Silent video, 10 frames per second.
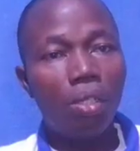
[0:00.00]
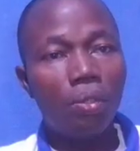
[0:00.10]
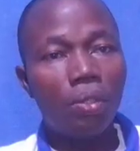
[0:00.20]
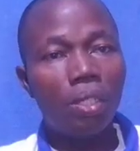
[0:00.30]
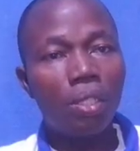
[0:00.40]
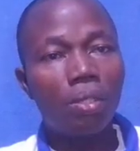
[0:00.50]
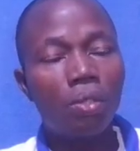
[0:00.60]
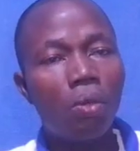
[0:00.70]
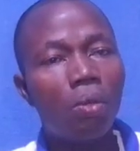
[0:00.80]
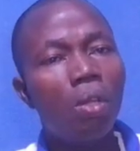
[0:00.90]
You get it?
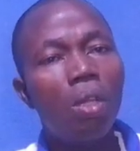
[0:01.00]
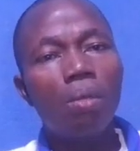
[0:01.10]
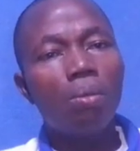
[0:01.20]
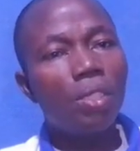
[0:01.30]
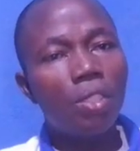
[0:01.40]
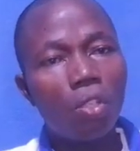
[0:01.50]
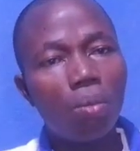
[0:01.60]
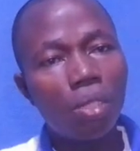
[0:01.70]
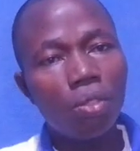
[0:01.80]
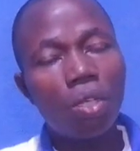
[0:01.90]
So it is
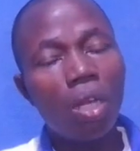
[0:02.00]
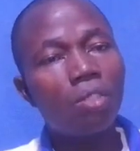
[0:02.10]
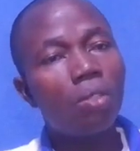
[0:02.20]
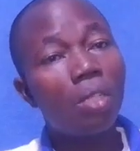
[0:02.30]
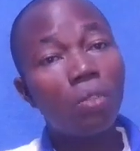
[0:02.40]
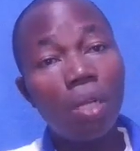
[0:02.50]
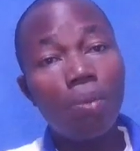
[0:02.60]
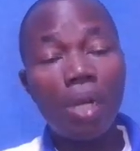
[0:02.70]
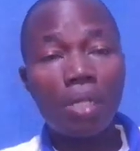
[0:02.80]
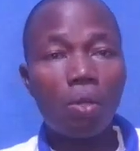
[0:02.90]
something you can actually
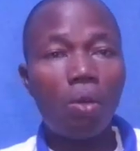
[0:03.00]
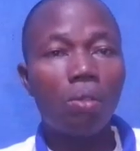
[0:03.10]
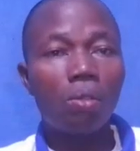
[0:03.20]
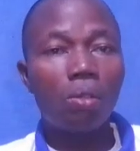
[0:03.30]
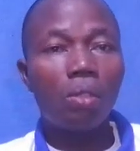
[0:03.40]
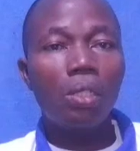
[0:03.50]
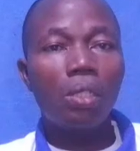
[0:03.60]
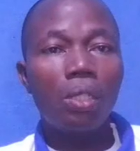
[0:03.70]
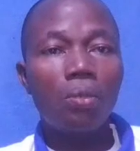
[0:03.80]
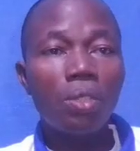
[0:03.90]
pass on.
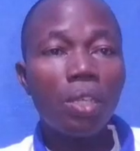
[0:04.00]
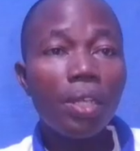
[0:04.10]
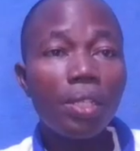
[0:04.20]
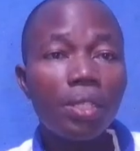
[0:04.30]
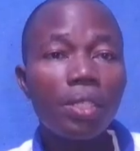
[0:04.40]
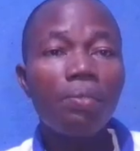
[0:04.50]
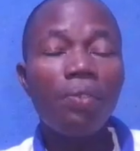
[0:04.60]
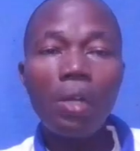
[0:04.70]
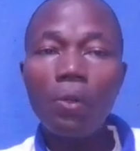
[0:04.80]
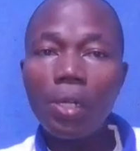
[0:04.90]
They'll see it, the
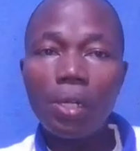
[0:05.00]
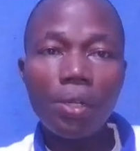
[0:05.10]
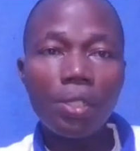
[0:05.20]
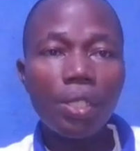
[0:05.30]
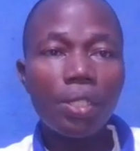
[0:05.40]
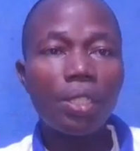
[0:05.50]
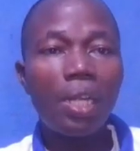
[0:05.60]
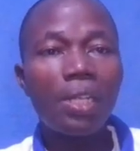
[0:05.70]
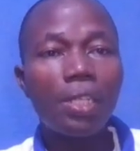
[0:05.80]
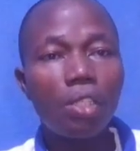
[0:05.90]
value increases,
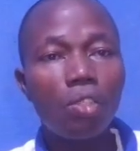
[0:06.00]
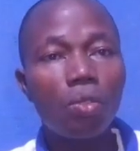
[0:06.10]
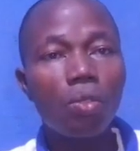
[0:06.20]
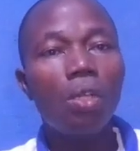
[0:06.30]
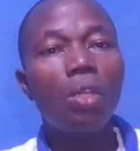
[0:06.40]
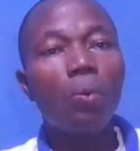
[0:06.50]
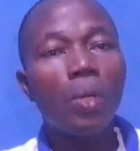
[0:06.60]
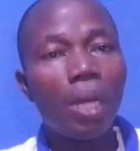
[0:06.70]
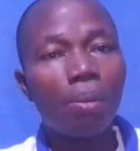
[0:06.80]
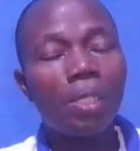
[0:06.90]
and they too
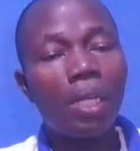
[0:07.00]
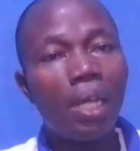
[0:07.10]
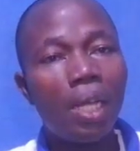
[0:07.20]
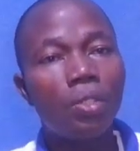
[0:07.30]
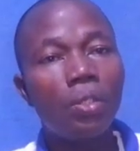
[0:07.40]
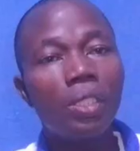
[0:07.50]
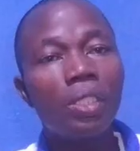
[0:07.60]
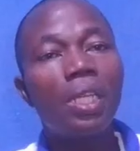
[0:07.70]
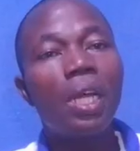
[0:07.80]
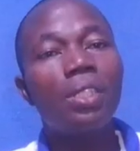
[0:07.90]
will capitalize on
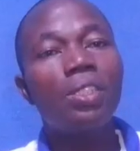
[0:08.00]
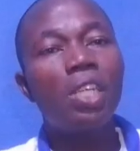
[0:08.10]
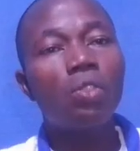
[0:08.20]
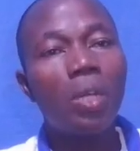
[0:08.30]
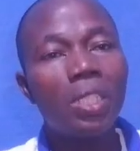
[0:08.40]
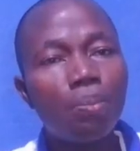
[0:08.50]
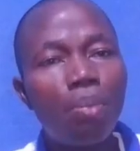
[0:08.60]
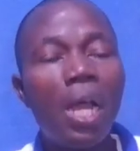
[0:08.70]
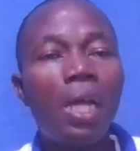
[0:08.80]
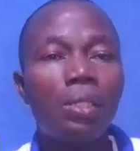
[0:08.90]
it and try to
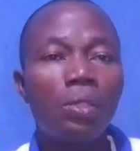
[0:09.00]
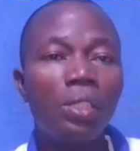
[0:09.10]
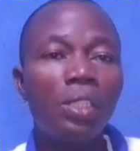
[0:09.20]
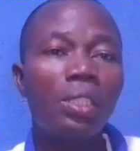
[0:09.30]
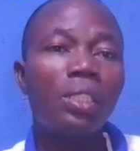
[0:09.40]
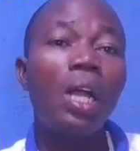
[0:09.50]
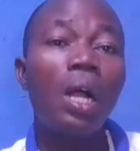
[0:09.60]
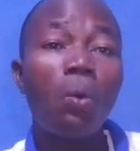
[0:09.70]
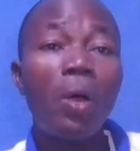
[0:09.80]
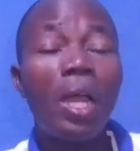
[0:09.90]
expand on it. They
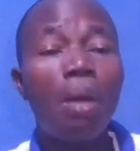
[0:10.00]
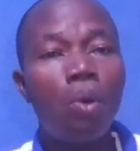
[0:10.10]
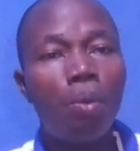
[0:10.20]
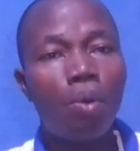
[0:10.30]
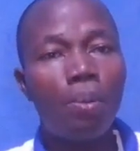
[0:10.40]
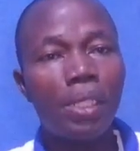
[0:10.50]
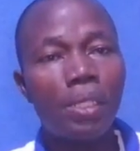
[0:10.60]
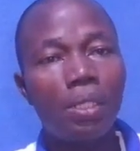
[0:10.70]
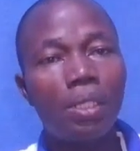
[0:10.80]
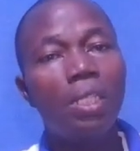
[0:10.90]
acquire more
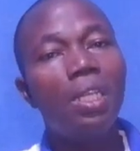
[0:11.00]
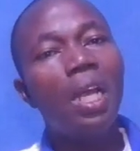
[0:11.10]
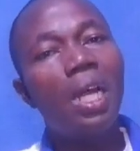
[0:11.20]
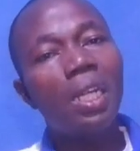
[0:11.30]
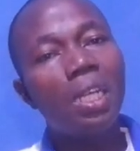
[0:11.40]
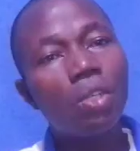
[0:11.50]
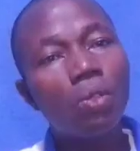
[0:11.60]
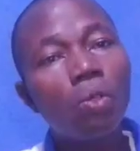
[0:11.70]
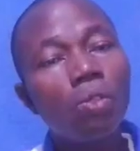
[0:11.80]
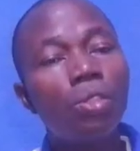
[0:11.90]
properties, and that's how
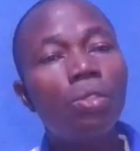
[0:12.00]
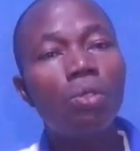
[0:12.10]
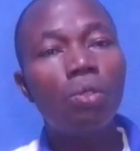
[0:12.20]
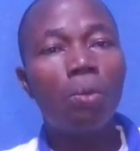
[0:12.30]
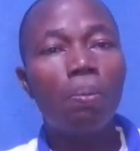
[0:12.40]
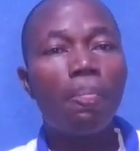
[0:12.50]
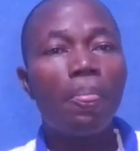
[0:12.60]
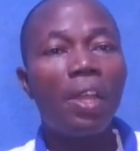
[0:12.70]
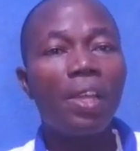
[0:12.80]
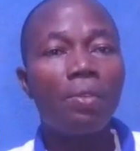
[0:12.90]
you continue to
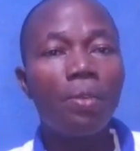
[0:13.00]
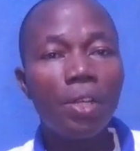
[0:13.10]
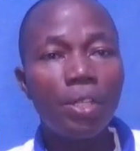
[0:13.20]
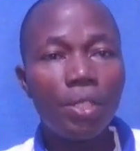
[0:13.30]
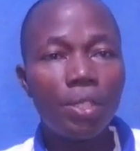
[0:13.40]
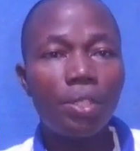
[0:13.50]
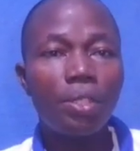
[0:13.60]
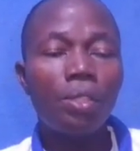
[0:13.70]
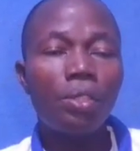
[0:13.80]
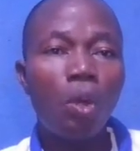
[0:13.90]
increase
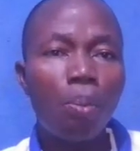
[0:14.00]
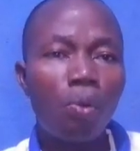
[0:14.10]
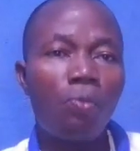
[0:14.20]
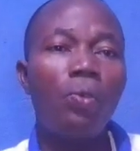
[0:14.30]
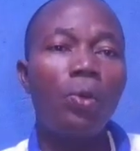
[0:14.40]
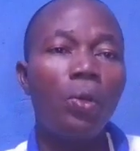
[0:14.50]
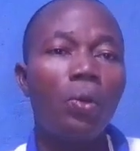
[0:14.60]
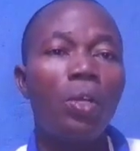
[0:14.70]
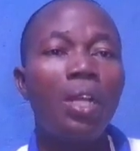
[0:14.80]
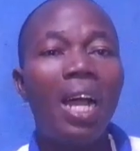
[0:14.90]
your portfolio
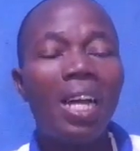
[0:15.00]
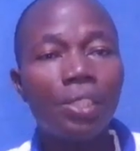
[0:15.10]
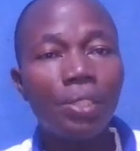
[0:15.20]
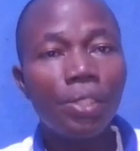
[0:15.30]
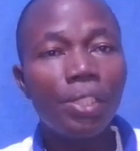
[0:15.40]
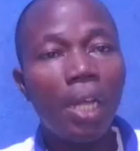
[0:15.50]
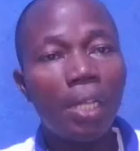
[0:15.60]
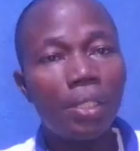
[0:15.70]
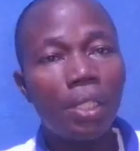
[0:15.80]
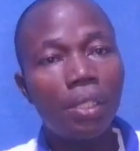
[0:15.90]
as a real
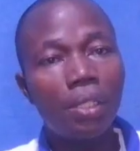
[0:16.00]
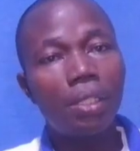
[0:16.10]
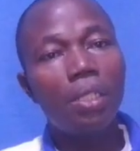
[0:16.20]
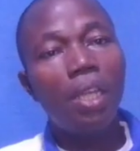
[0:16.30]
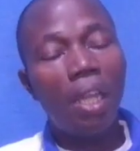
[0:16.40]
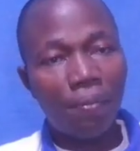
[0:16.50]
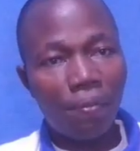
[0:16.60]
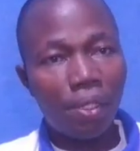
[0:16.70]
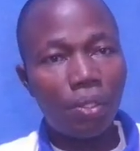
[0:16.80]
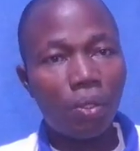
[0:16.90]
estate
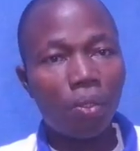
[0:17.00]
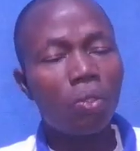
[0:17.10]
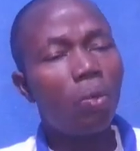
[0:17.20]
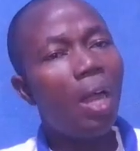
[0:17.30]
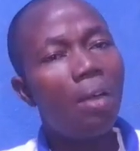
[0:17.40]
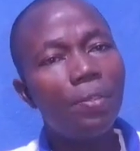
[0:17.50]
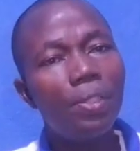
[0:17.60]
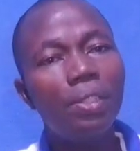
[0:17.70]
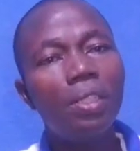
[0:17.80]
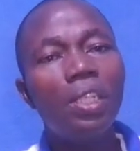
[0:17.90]
investor. So
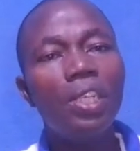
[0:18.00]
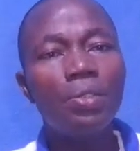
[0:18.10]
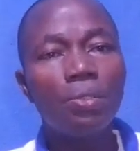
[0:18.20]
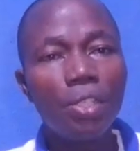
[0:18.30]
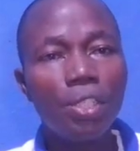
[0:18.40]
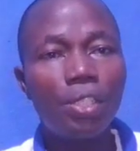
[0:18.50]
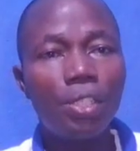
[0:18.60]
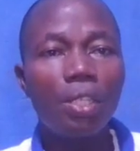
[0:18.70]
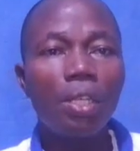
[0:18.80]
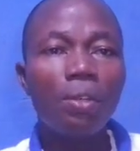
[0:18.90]
having a
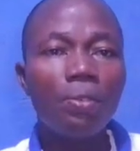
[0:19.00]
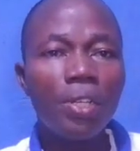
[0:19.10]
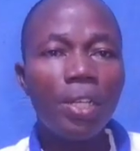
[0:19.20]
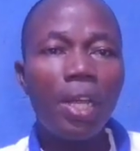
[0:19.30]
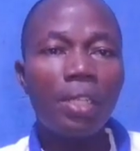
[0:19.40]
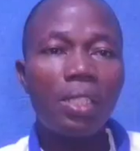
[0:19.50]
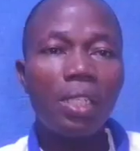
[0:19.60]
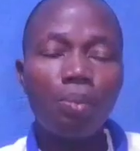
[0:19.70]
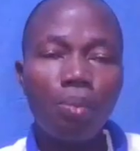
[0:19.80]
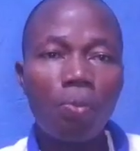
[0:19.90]
rich real
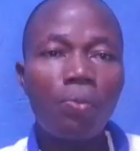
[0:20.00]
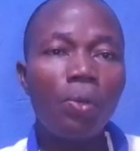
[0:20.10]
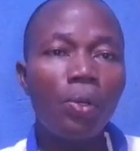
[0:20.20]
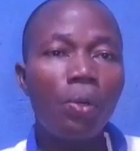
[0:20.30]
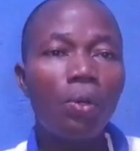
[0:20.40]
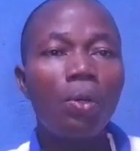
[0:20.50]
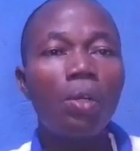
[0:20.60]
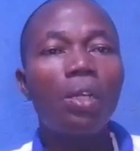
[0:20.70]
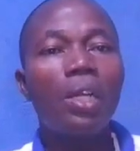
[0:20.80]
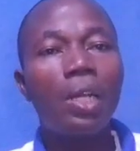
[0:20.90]
estate portfolio
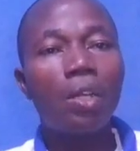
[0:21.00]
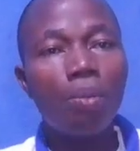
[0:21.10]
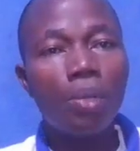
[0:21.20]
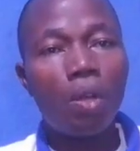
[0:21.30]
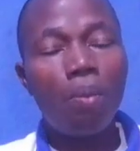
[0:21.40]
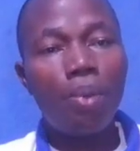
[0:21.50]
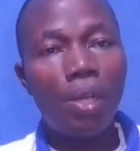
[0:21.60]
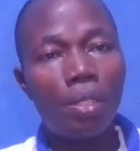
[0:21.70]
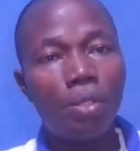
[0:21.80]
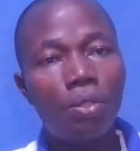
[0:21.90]
cannot be
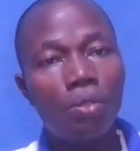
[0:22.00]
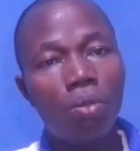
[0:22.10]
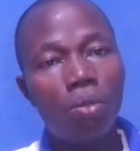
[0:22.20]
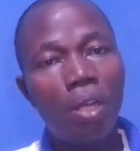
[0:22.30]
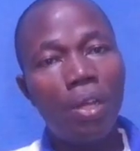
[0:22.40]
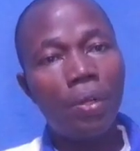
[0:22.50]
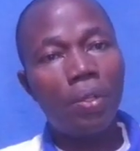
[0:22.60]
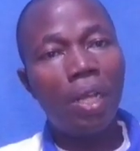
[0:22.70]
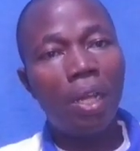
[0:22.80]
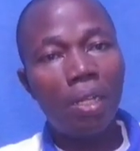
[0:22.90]
compared to any
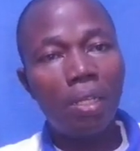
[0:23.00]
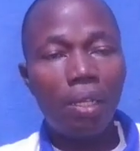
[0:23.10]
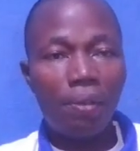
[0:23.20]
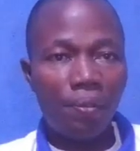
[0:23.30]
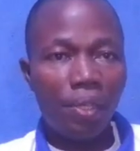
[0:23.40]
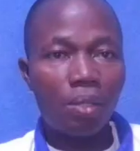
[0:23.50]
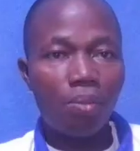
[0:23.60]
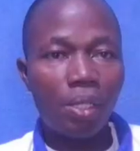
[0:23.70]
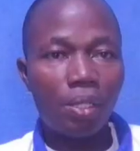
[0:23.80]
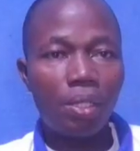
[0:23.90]
other
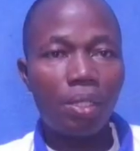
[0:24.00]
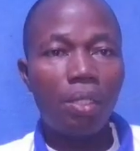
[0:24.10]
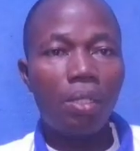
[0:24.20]
investment.